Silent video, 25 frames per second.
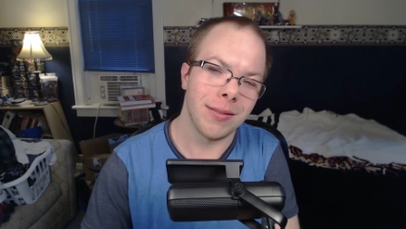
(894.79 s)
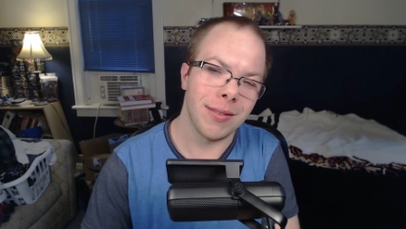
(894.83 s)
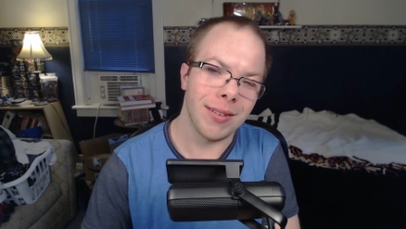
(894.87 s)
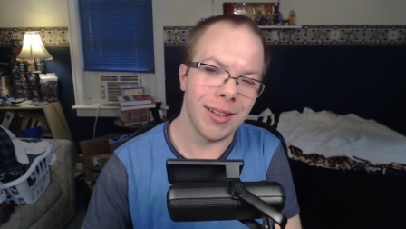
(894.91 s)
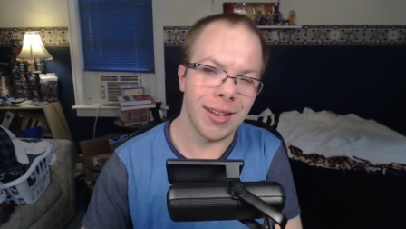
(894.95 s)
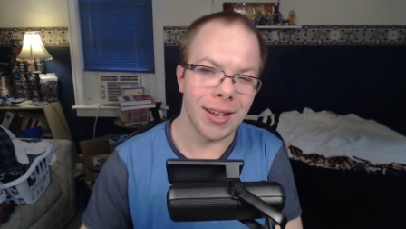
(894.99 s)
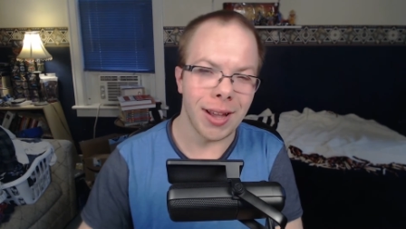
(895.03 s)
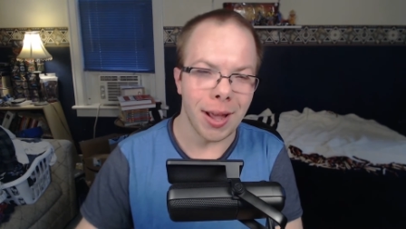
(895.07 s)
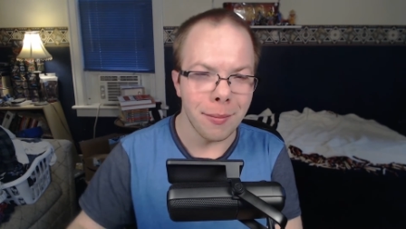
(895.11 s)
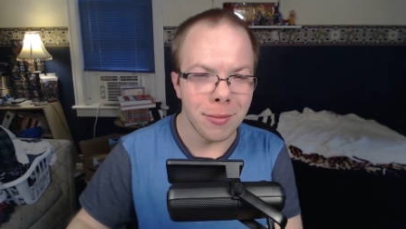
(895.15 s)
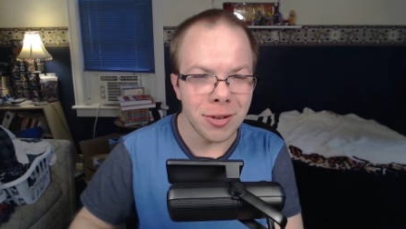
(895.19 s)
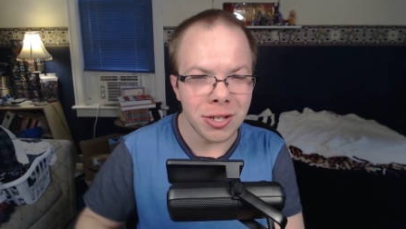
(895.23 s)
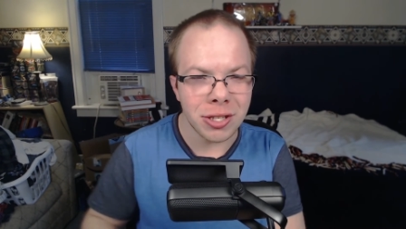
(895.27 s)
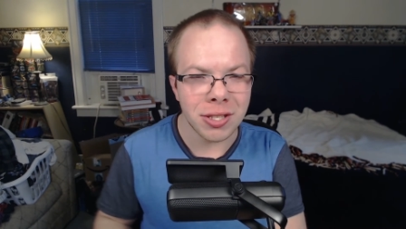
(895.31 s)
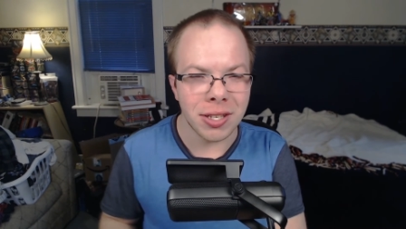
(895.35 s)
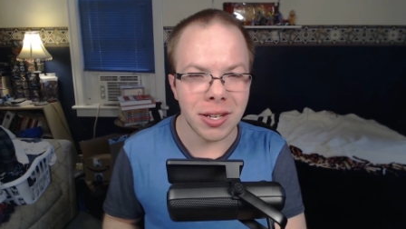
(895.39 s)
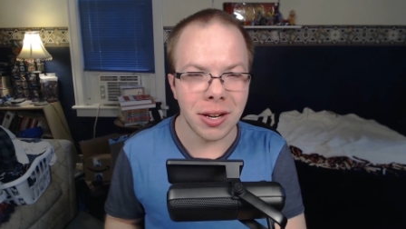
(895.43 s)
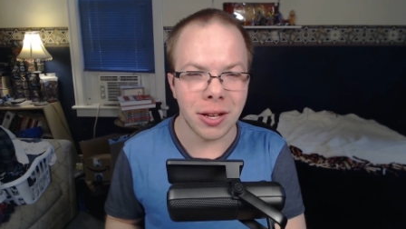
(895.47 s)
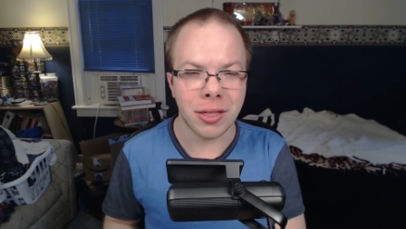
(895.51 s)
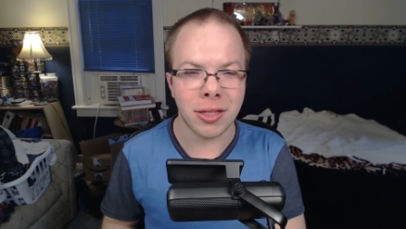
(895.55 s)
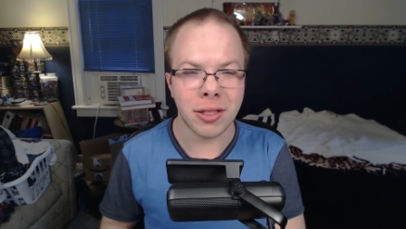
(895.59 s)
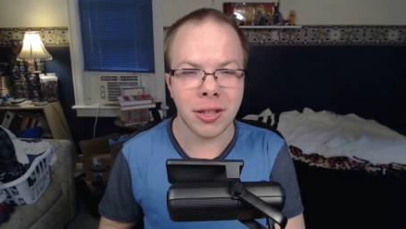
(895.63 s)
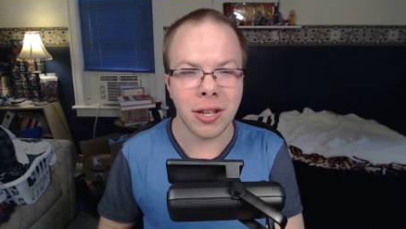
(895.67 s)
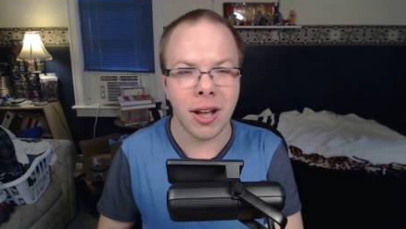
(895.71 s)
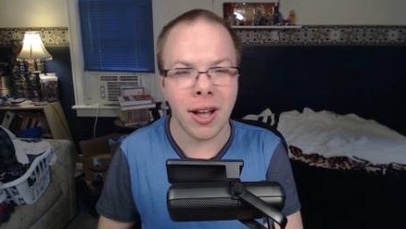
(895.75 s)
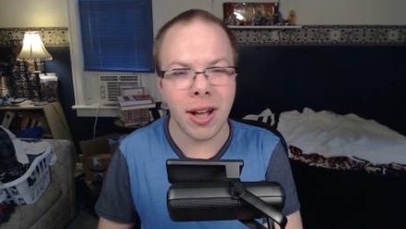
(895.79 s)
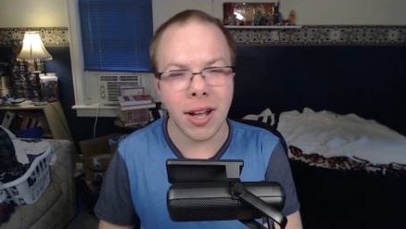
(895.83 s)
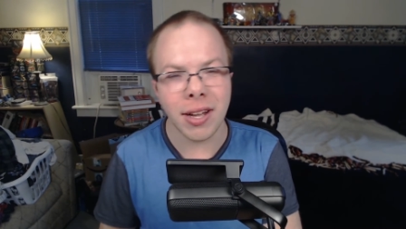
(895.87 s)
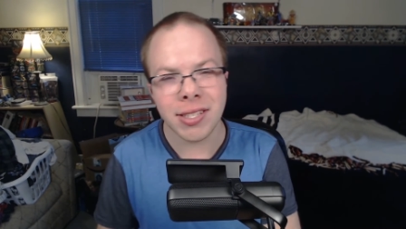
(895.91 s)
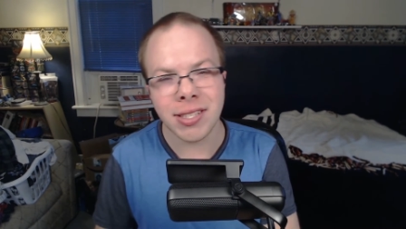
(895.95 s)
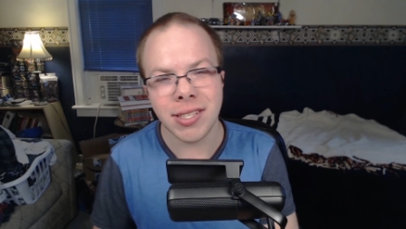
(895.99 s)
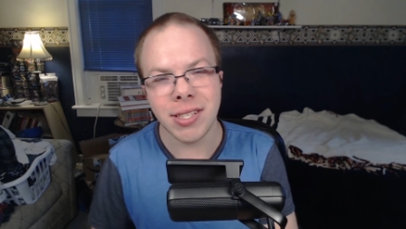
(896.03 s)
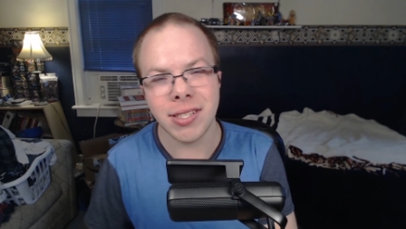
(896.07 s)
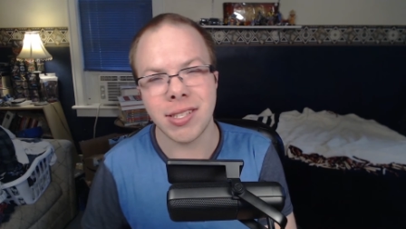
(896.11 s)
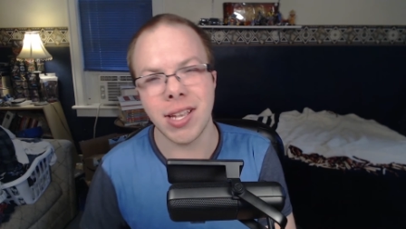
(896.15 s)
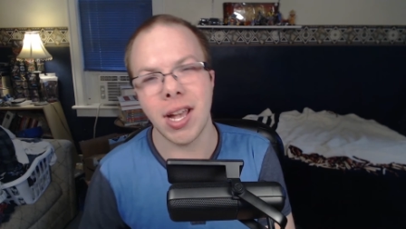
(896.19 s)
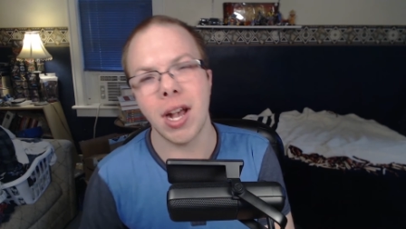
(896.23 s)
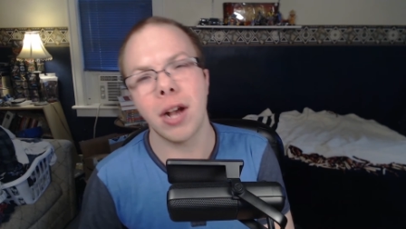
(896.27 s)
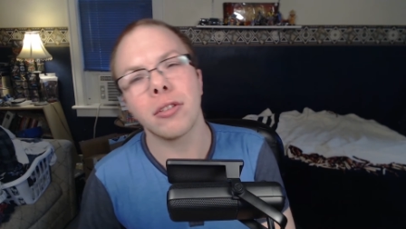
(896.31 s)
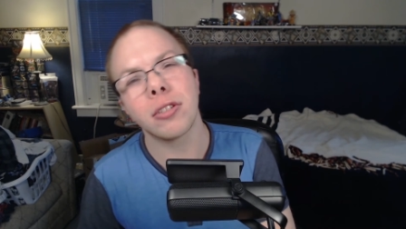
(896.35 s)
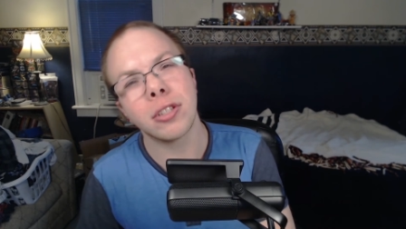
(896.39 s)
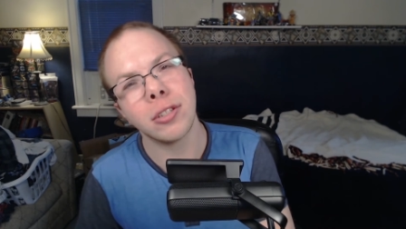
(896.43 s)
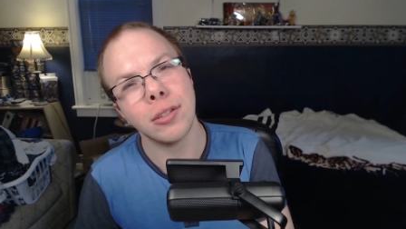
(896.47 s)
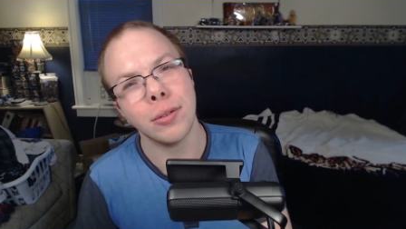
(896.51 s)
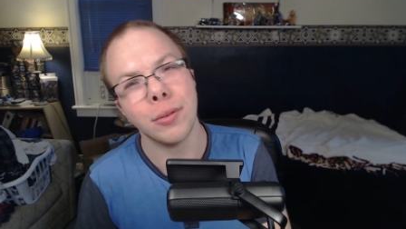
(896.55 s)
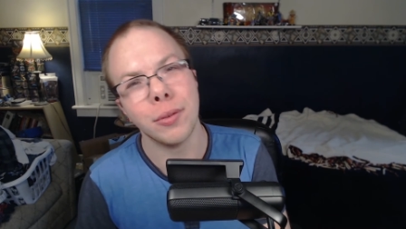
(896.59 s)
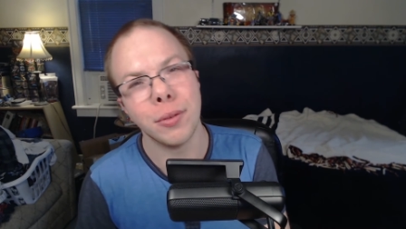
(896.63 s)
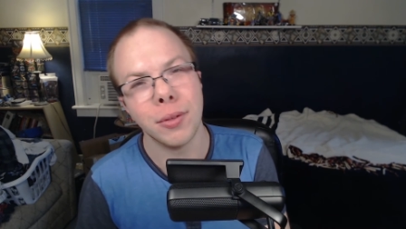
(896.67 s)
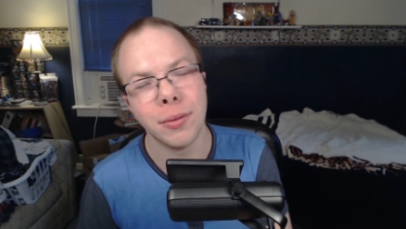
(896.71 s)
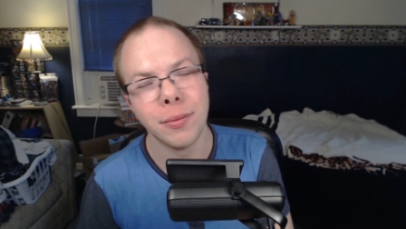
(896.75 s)
Like, I'm just gonna toss this out
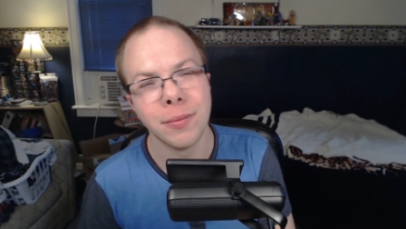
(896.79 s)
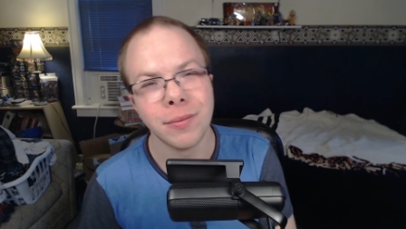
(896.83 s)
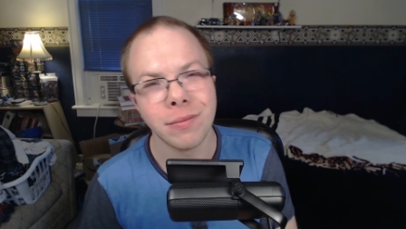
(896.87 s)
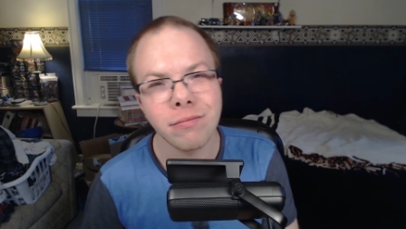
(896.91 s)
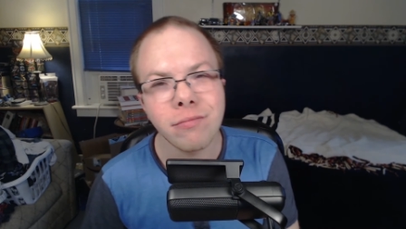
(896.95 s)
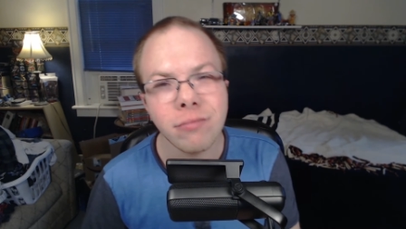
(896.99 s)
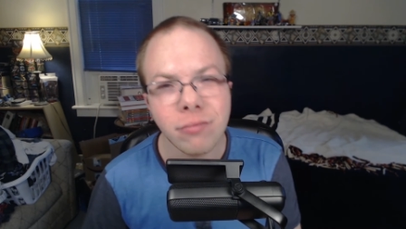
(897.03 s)
to